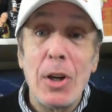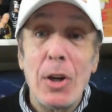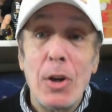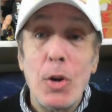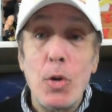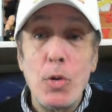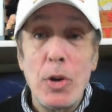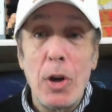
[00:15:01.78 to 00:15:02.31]

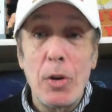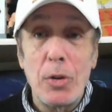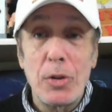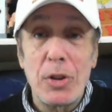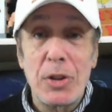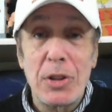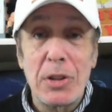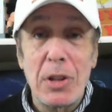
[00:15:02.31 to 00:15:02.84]
Who
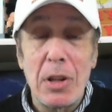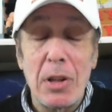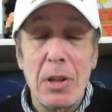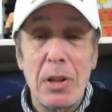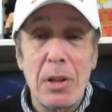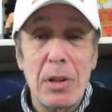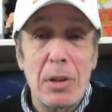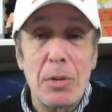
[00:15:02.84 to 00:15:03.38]
knows?
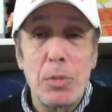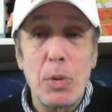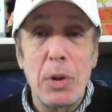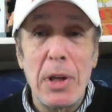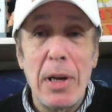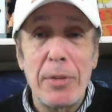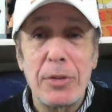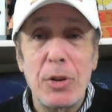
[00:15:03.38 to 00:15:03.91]
We'll
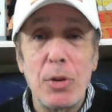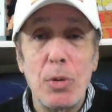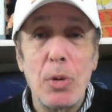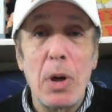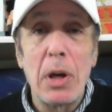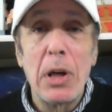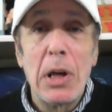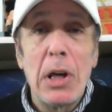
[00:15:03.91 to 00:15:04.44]
have
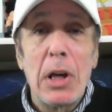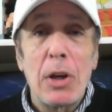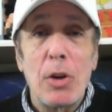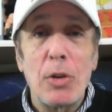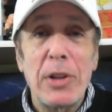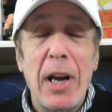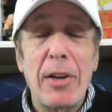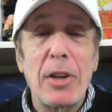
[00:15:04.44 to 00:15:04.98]
to
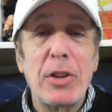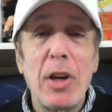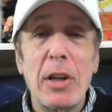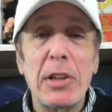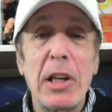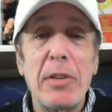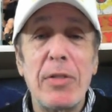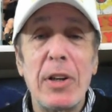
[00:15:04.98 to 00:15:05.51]
go down to
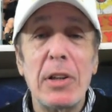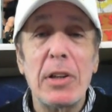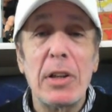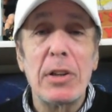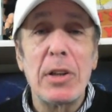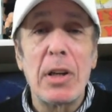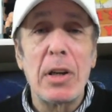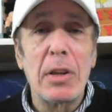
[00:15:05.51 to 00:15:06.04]

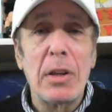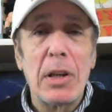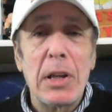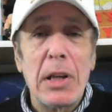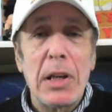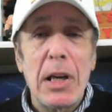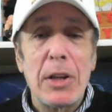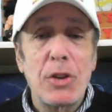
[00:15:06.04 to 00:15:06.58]
Dudleyville
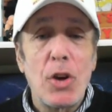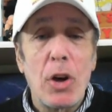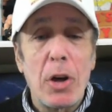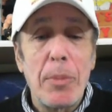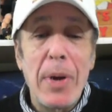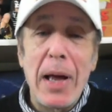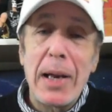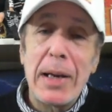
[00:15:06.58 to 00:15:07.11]
and talk
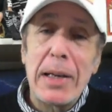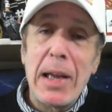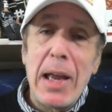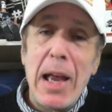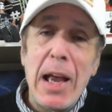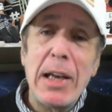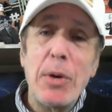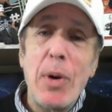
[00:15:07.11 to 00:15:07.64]
about it.
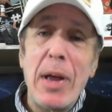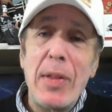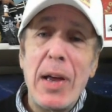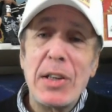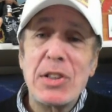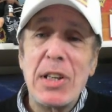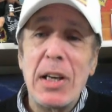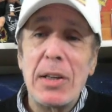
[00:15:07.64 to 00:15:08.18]
Anyway,
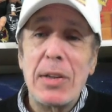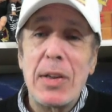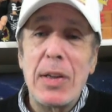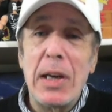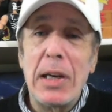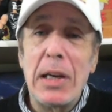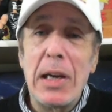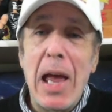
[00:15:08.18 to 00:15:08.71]
that's it.
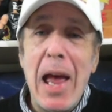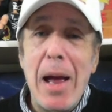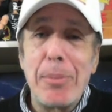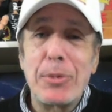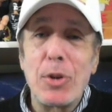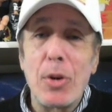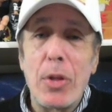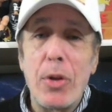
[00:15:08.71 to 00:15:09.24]
The
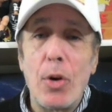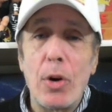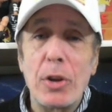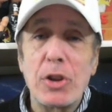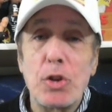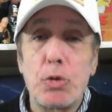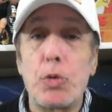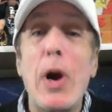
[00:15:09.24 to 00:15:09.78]
Apter
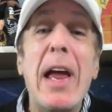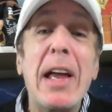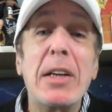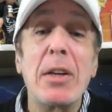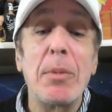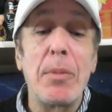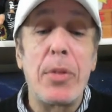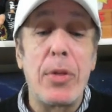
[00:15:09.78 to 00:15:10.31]
thoughts,
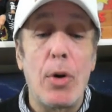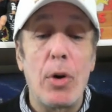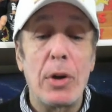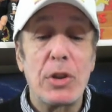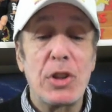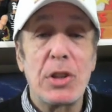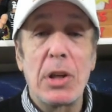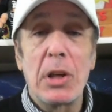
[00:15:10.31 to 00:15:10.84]
random
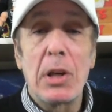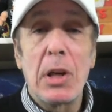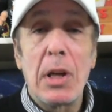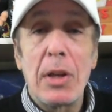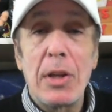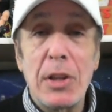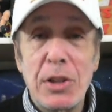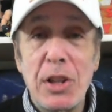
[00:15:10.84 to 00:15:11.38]
thoughts.
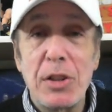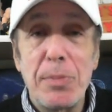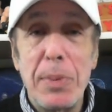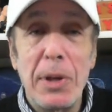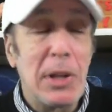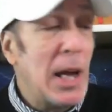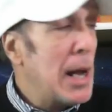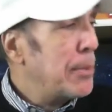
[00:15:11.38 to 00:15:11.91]
This is
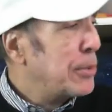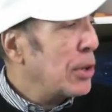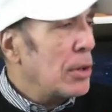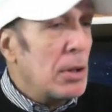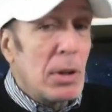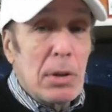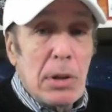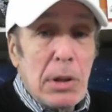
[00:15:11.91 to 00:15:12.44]
Bill
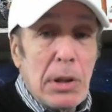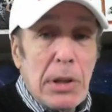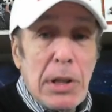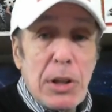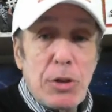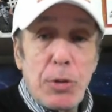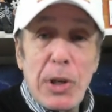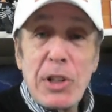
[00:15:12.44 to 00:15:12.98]
Apter.
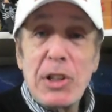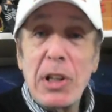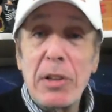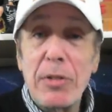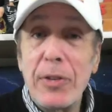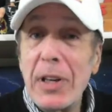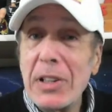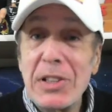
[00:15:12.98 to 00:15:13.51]
Is wrestling
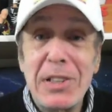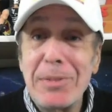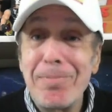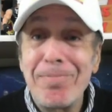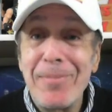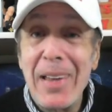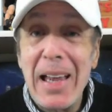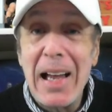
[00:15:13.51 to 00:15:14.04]
fixed?
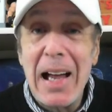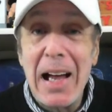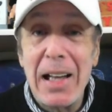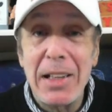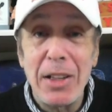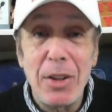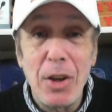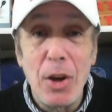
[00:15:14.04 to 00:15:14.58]
I
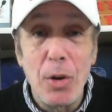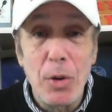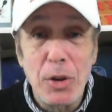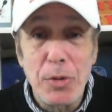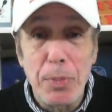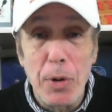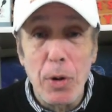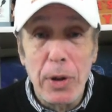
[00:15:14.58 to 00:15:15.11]
didn't know it
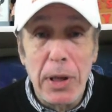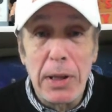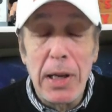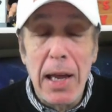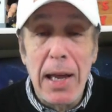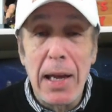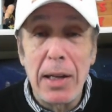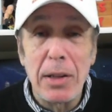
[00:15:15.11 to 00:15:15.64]
was broken.
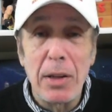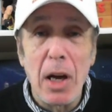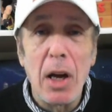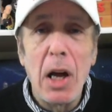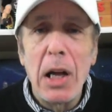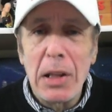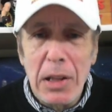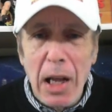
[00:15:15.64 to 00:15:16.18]
And a
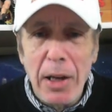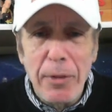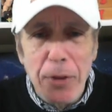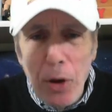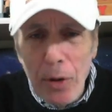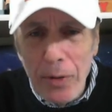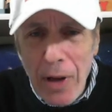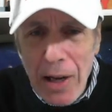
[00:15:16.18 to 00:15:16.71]
lot of
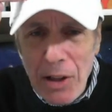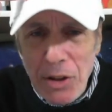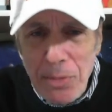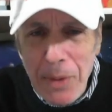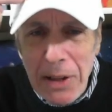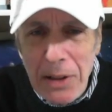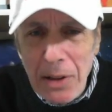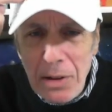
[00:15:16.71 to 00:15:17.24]
you have asked
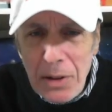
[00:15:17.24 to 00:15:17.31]
me,